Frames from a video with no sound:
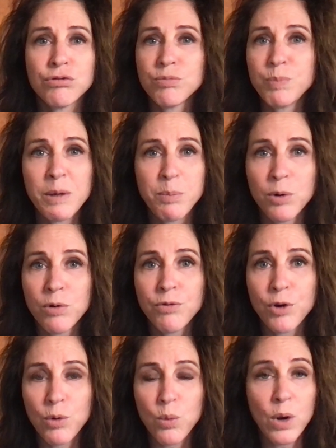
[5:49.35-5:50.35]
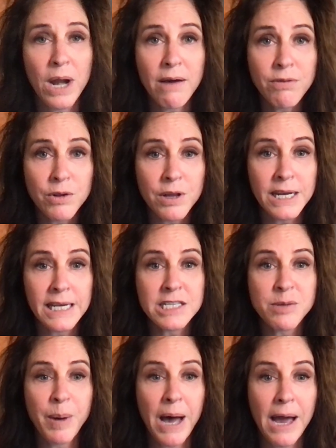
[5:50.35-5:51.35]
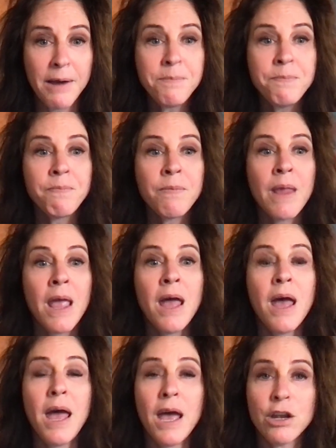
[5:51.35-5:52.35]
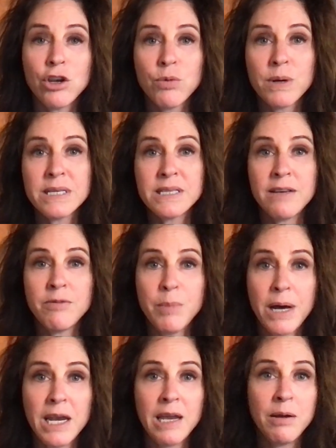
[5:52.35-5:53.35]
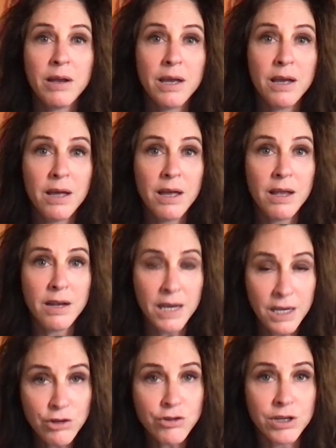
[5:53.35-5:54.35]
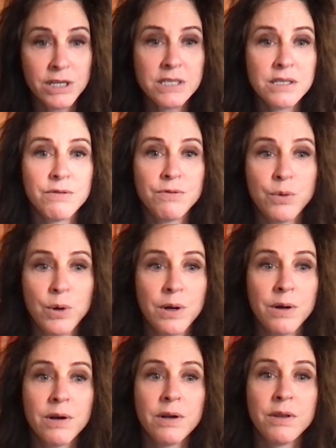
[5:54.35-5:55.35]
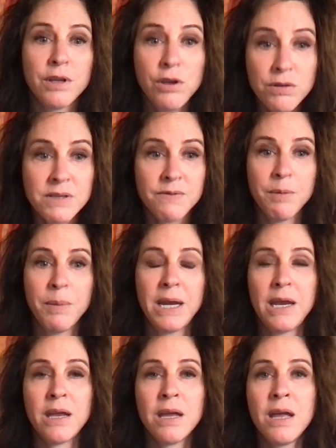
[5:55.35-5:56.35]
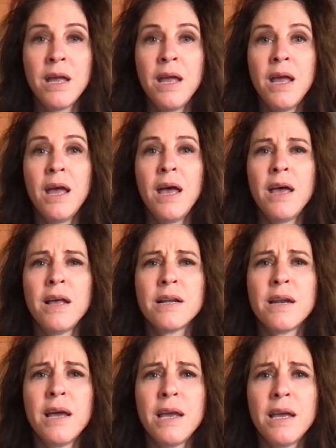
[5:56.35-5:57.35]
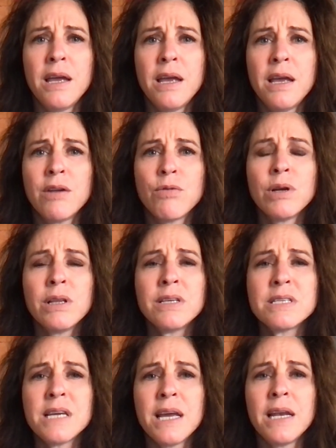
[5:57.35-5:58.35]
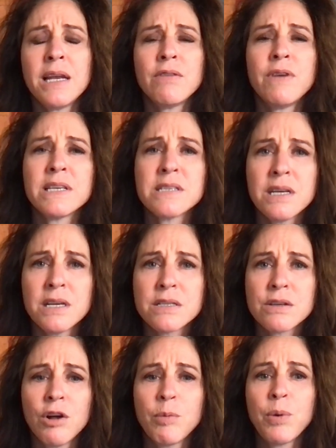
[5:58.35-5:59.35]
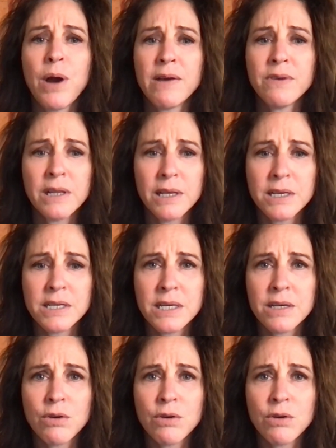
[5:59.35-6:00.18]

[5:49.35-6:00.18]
people for whatever they need to buy, and you receive money and interest for the use of the money. And in real estate investing, it's called private lending or